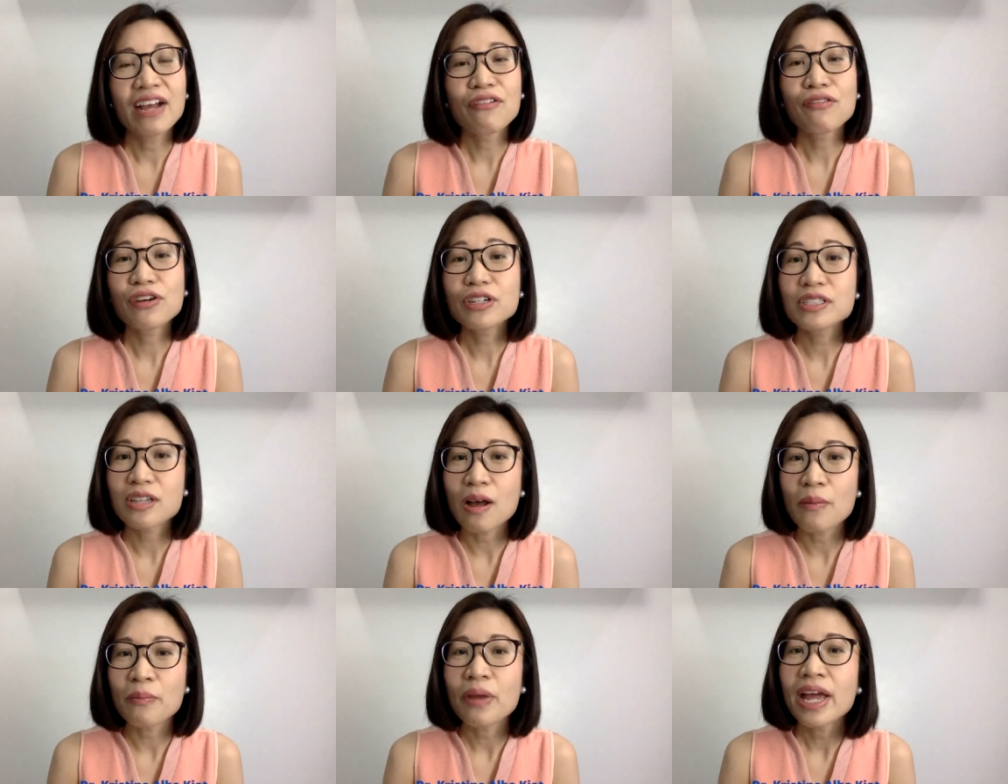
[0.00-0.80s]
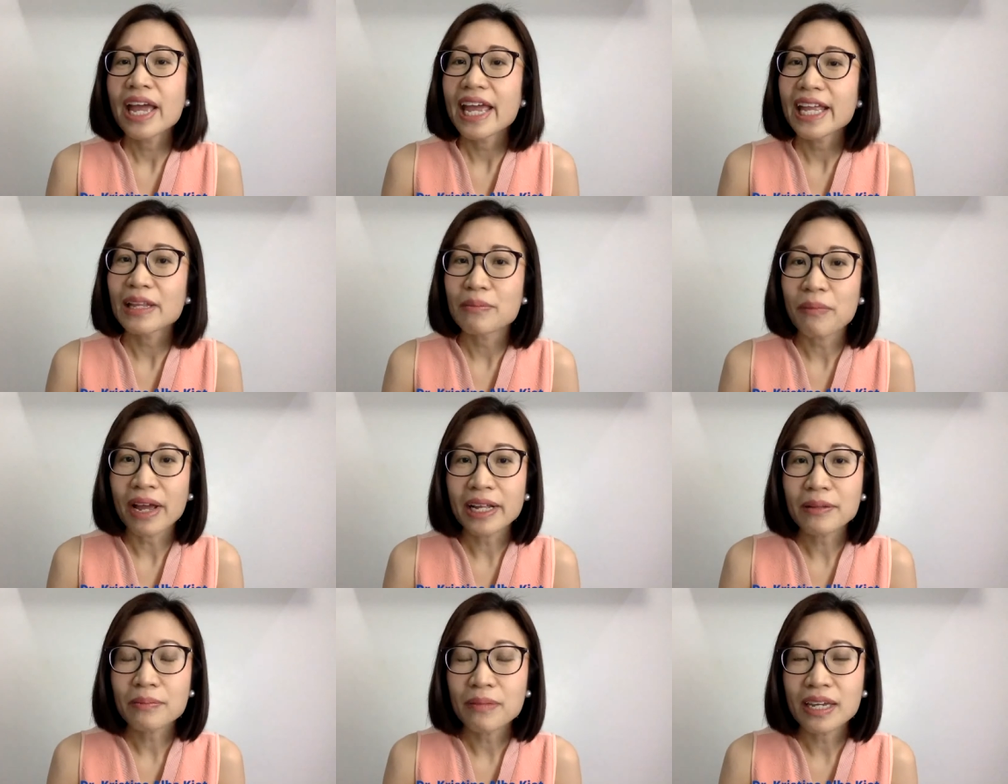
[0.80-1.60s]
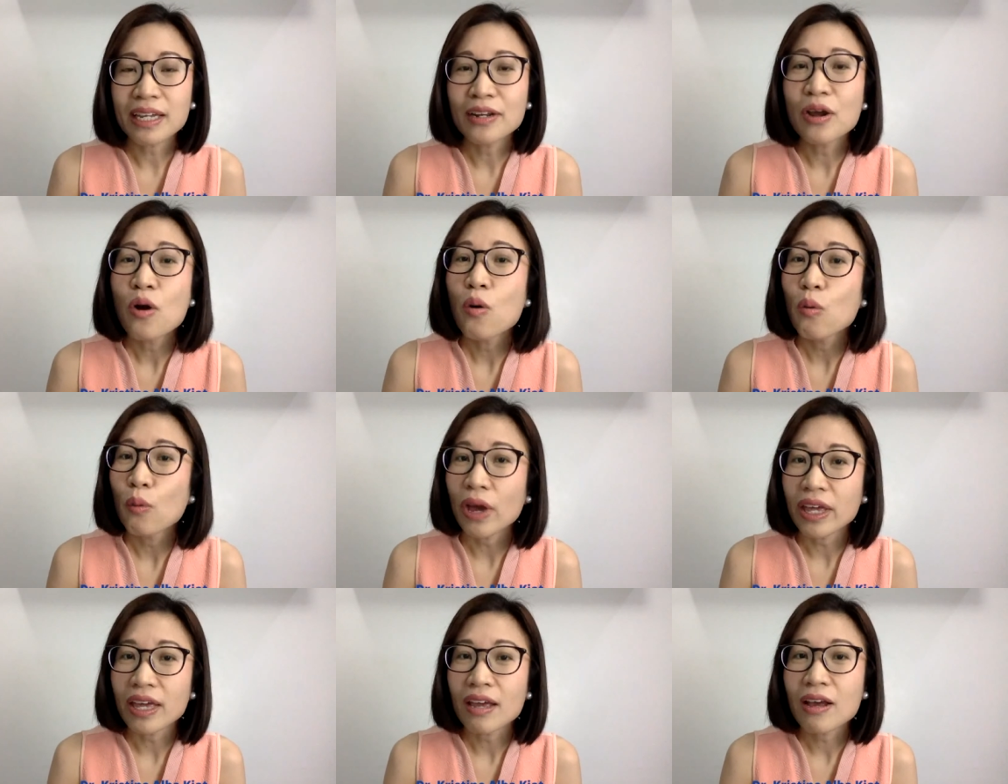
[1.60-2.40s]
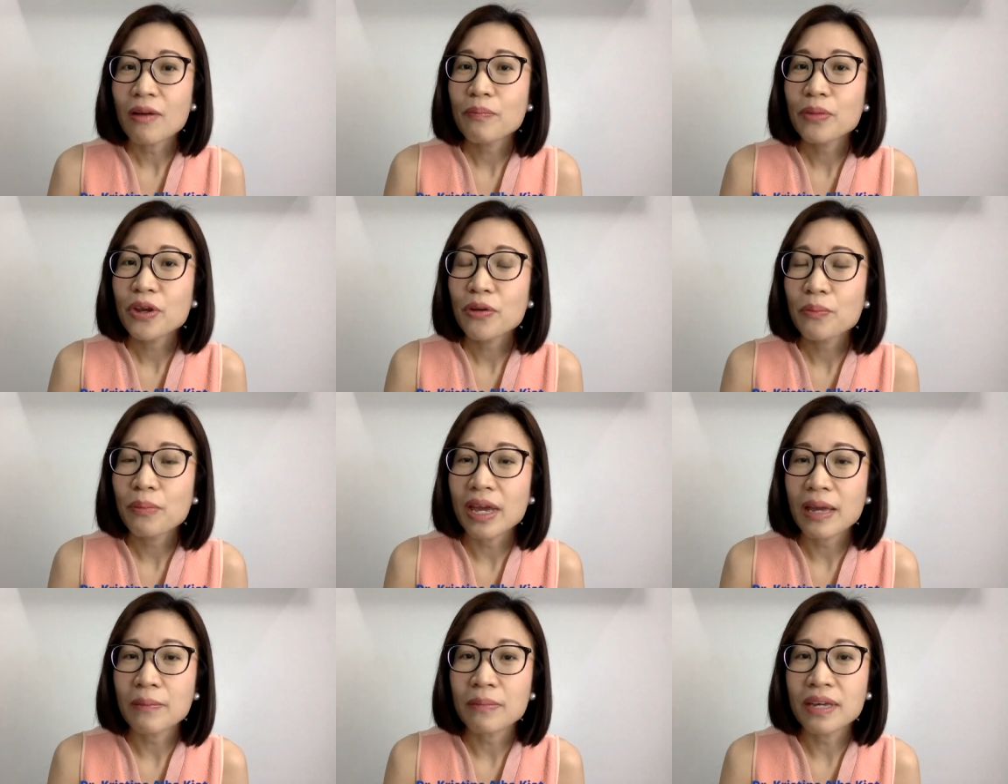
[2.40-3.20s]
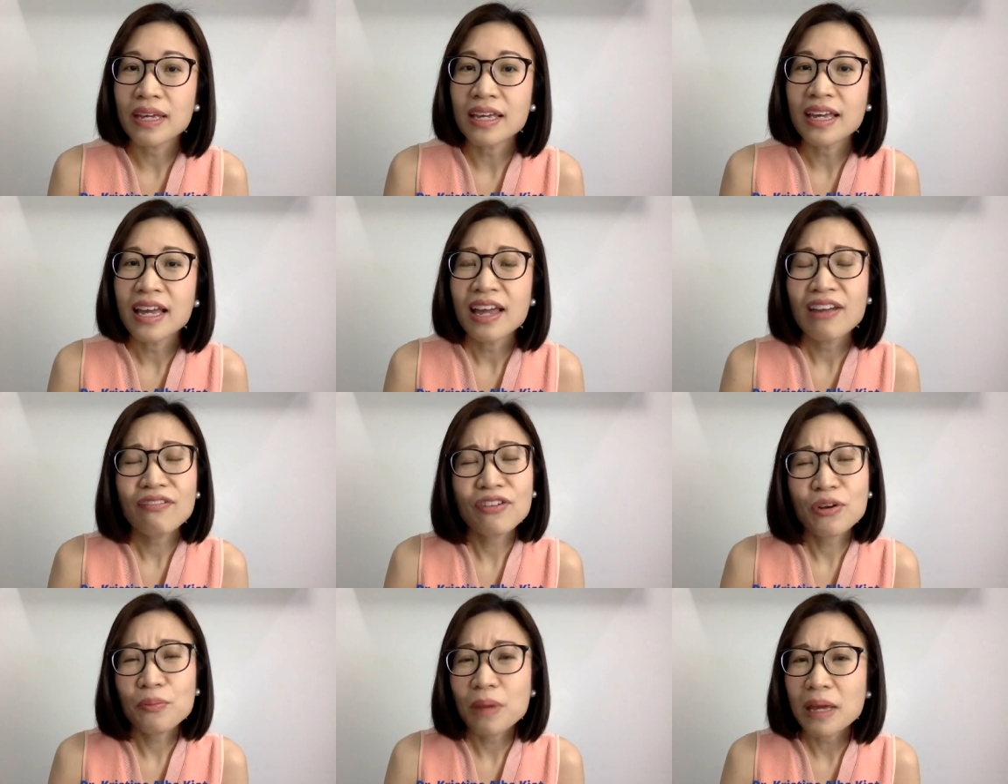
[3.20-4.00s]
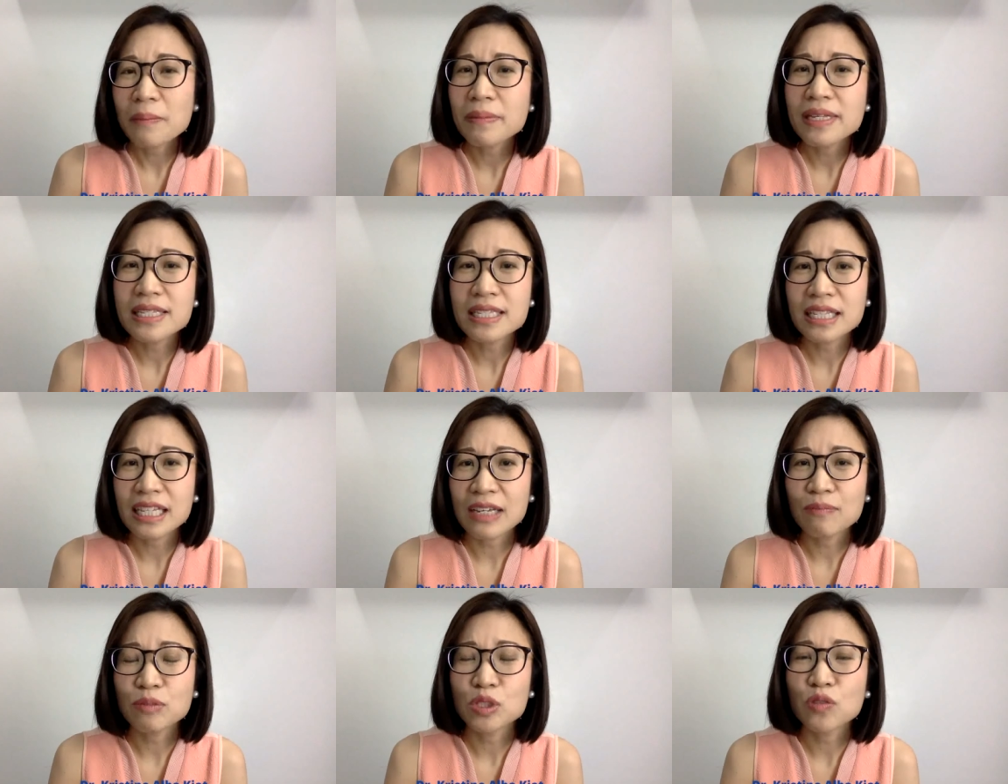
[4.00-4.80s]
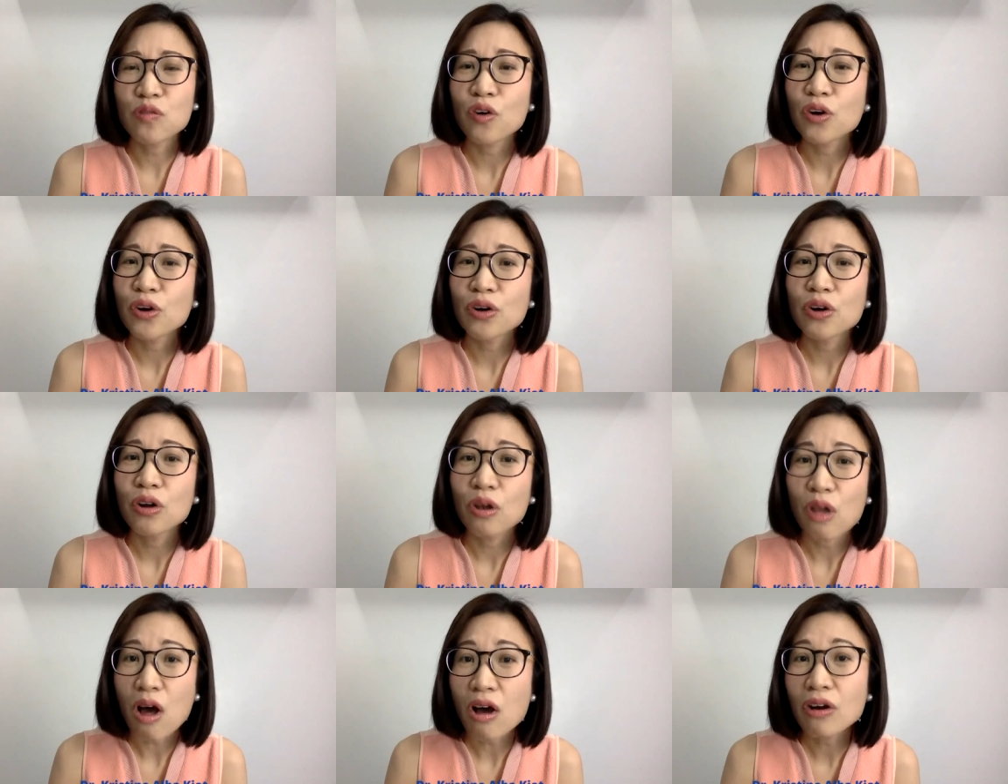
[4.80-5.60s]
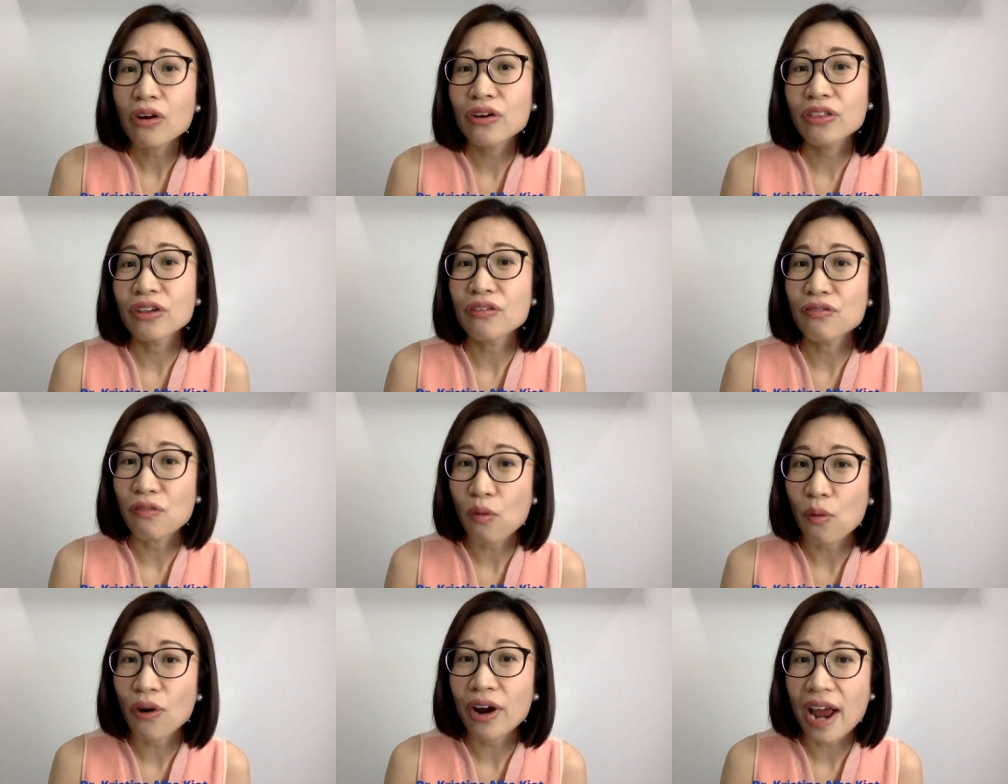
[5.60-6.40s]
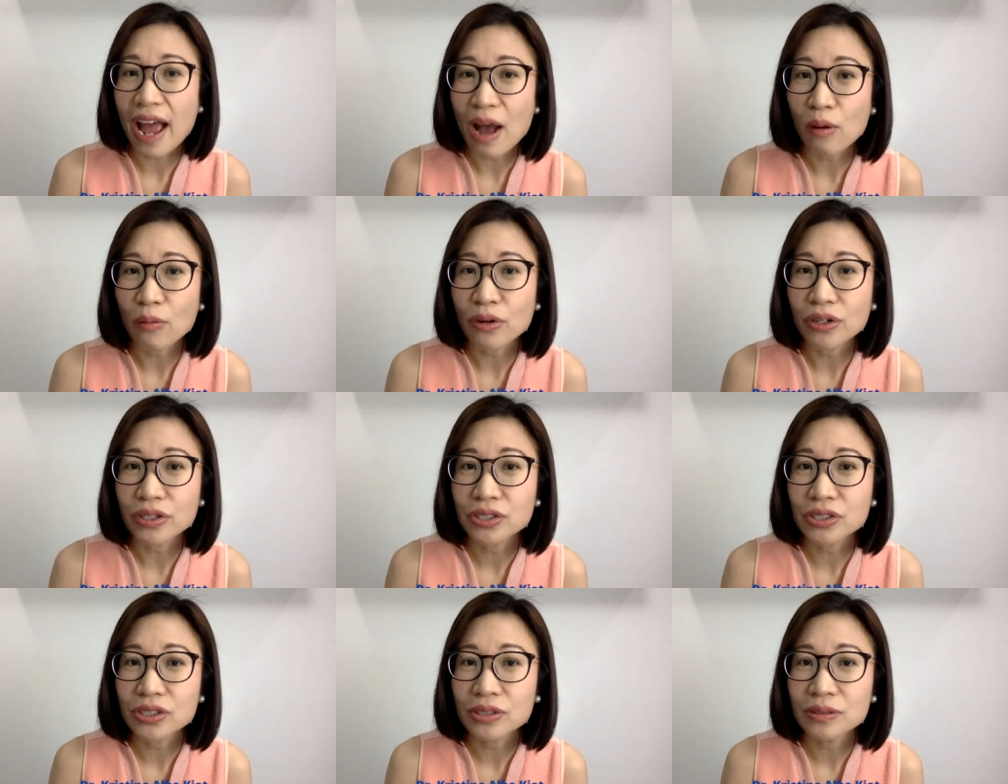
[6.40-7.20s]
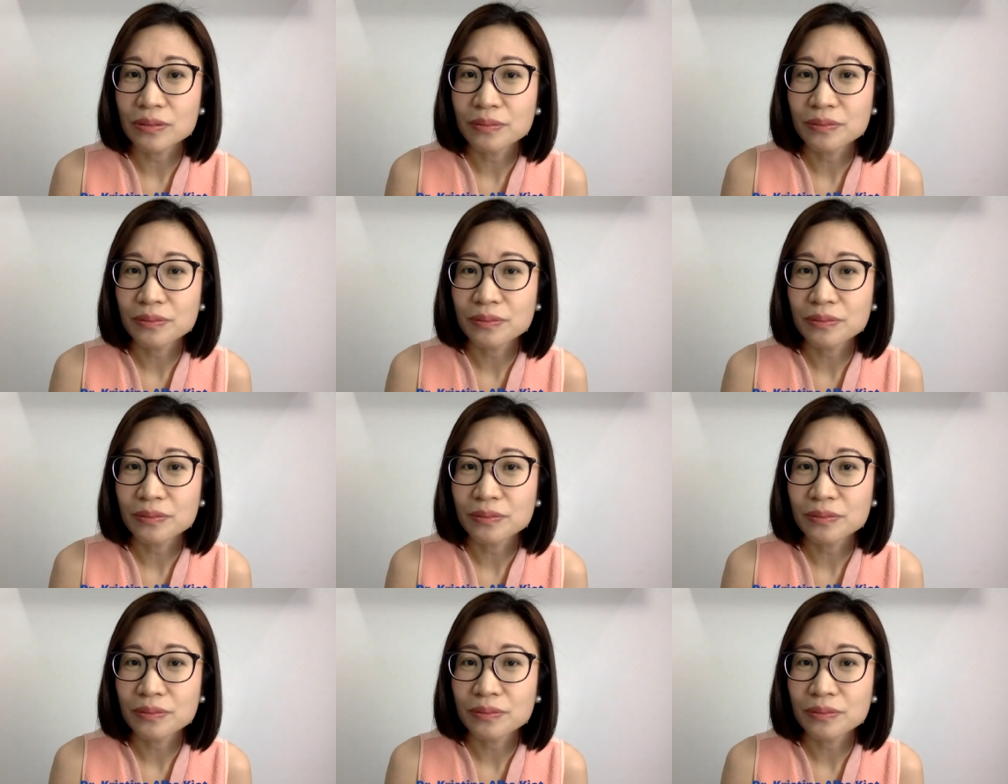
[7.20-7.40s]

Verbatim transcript: for some, it might mean waking up your baby if your baby sleeps for longer than 4 hours.